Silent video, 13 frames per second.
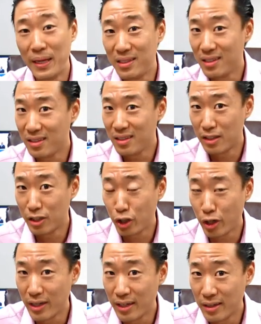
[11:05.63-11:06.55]
basically they're
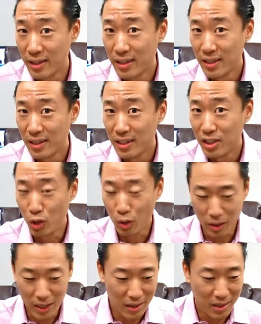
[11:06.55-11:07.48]
trying to
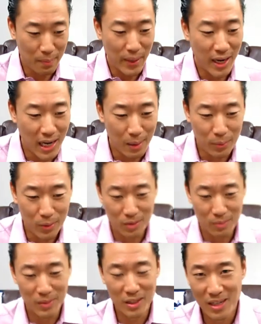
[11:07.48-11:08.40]
sort out the bad
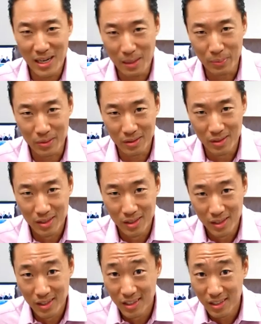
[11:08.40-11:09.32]
apples from the good apples
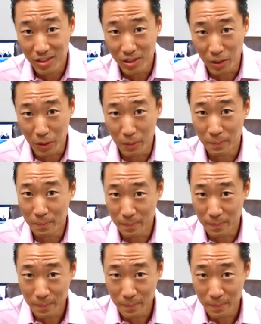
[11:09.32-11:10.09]
so